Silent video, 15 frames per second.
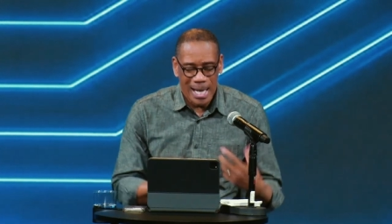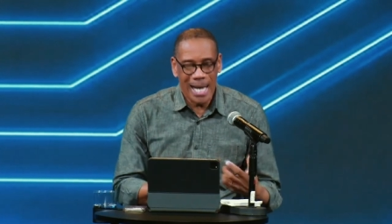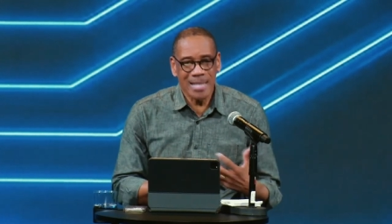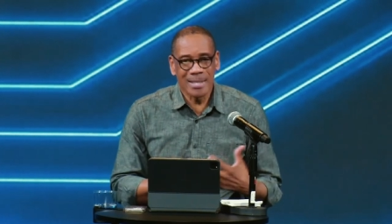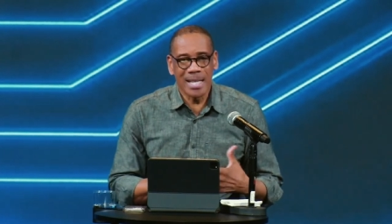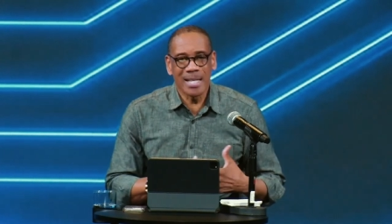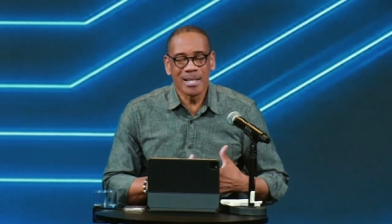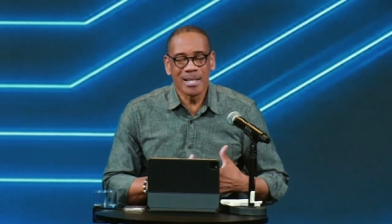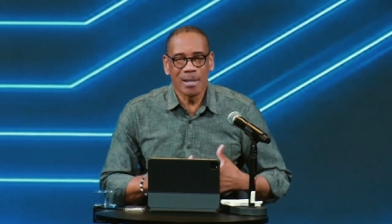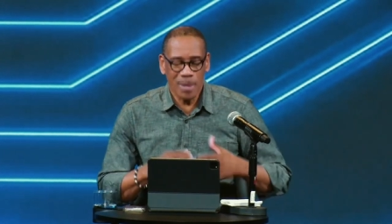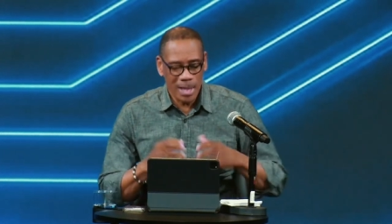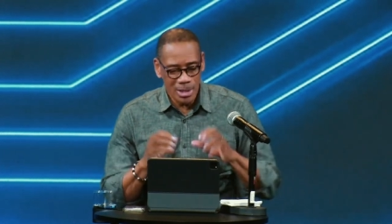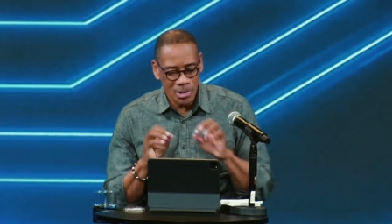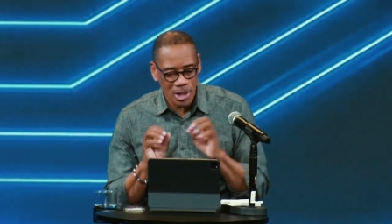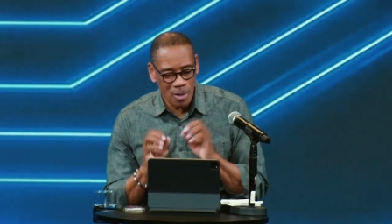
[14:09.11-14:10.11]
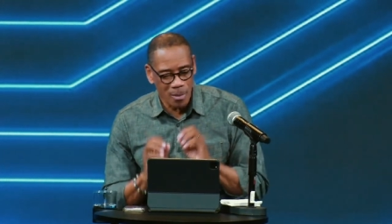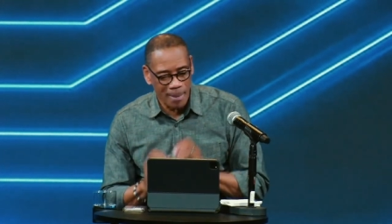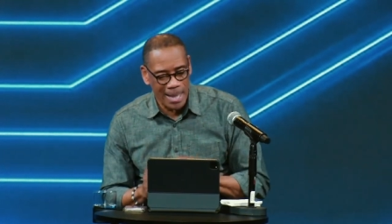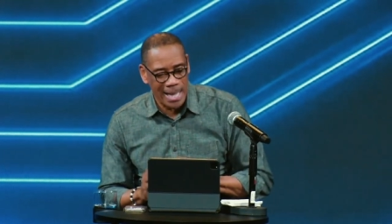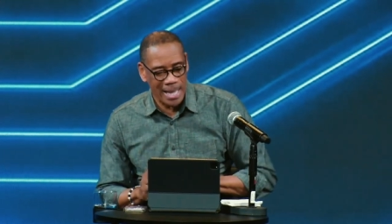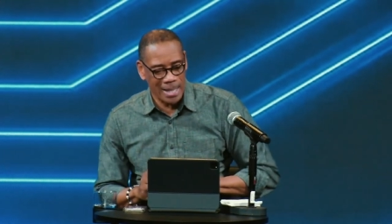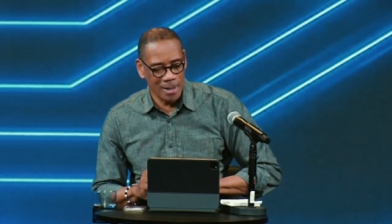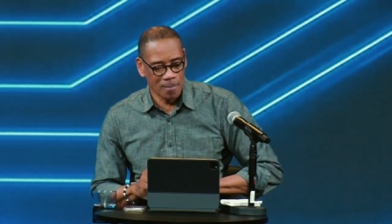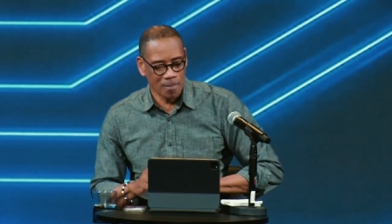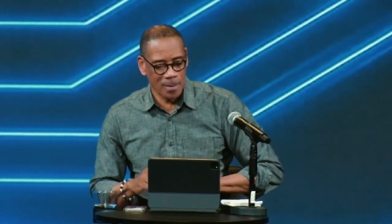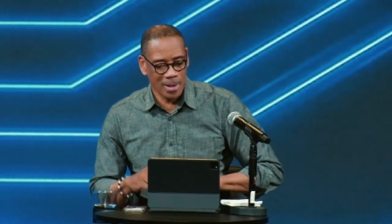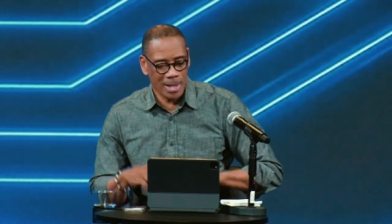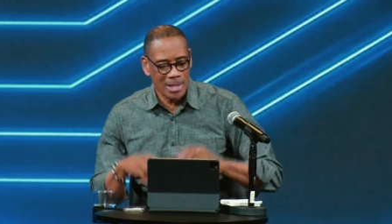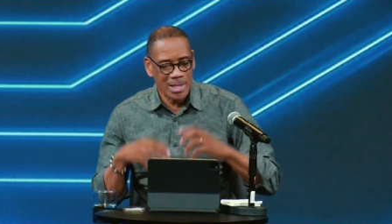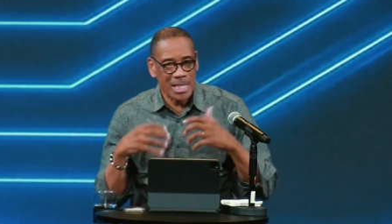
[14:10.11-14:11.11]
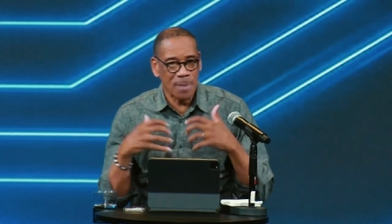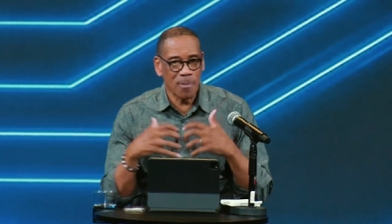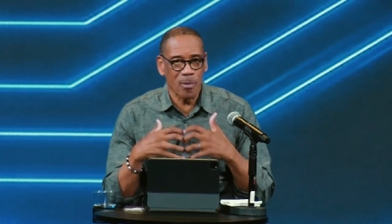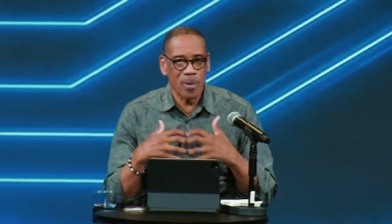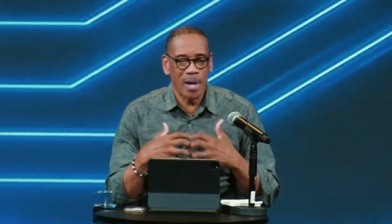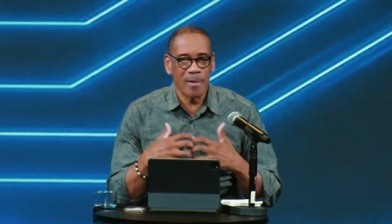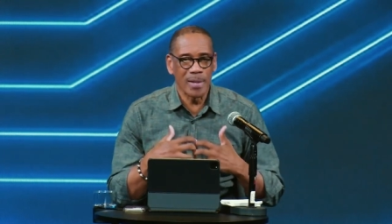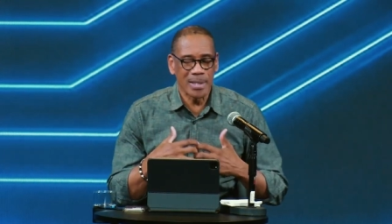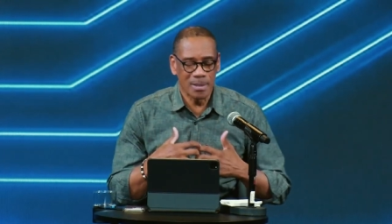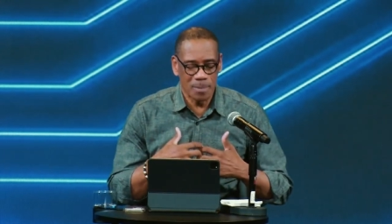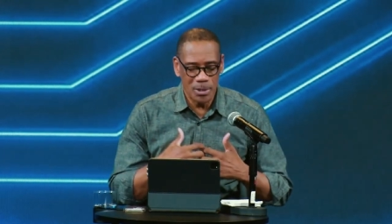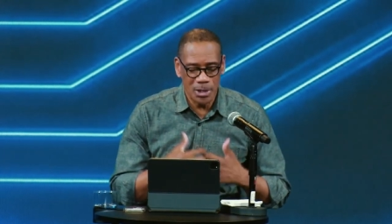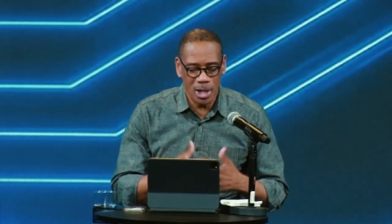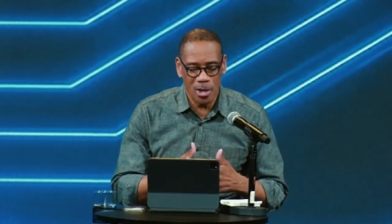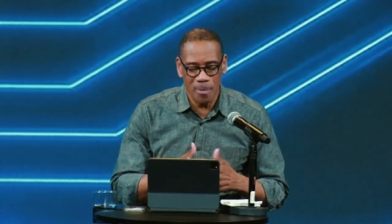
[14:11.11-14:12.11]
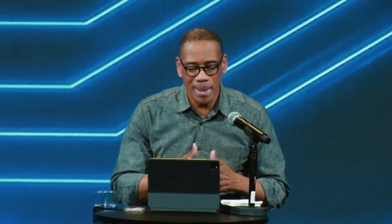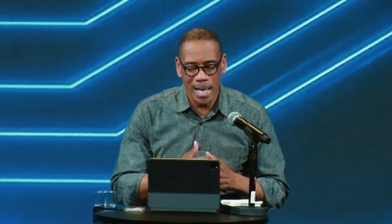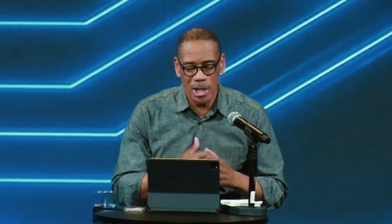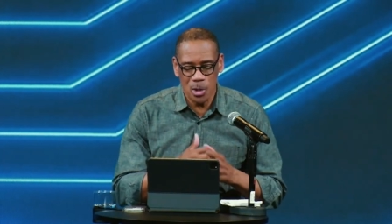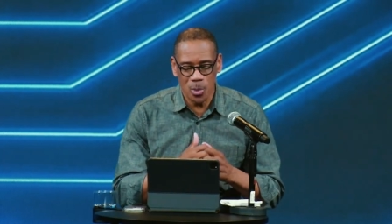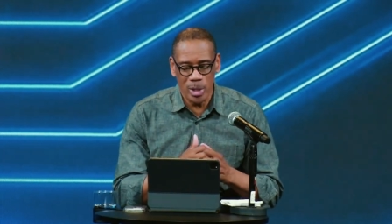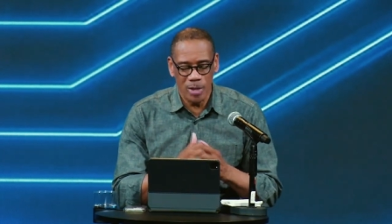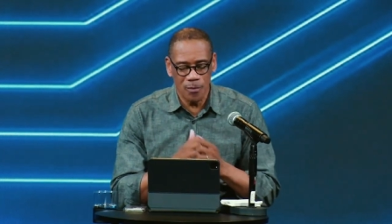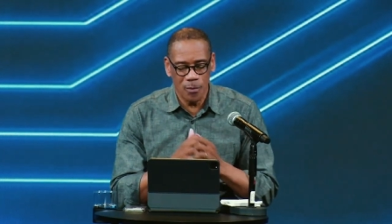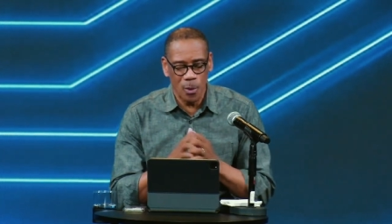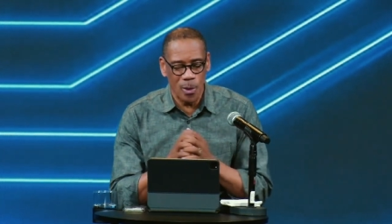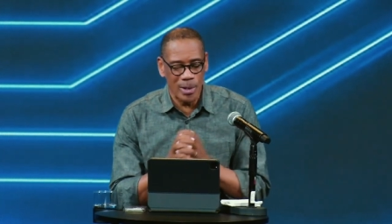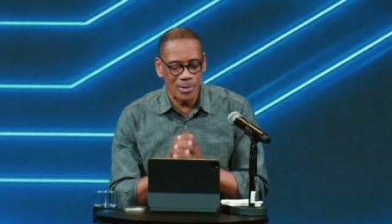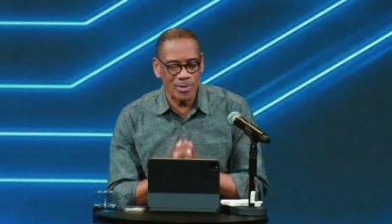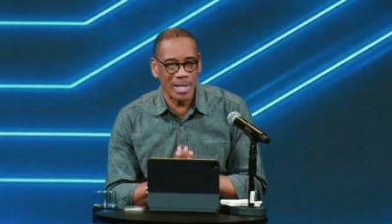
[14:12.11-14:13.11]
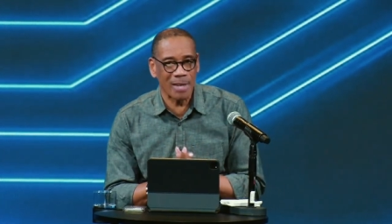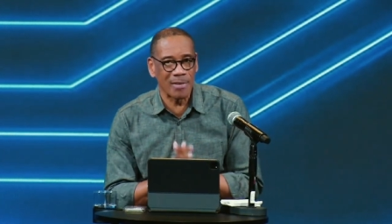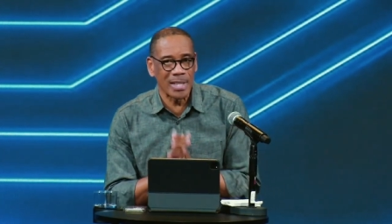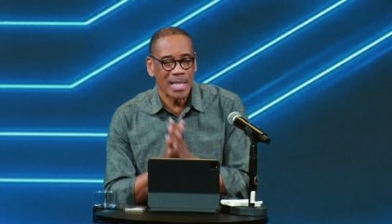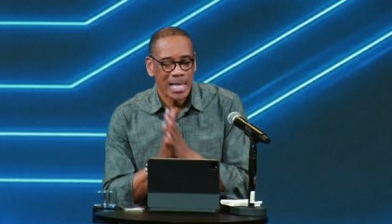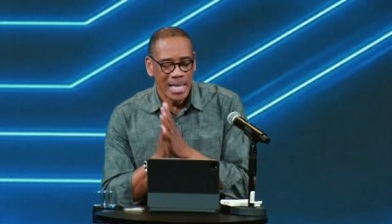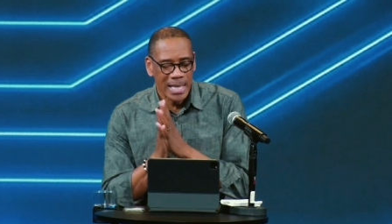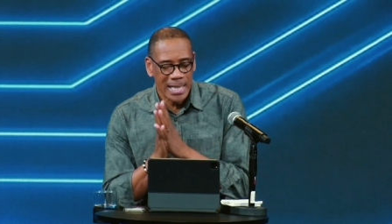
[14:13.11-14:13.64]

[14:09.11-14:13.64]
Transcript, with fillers: Isaiah and Jeremiah, contemporaries, but Jeremiah 24 and 7,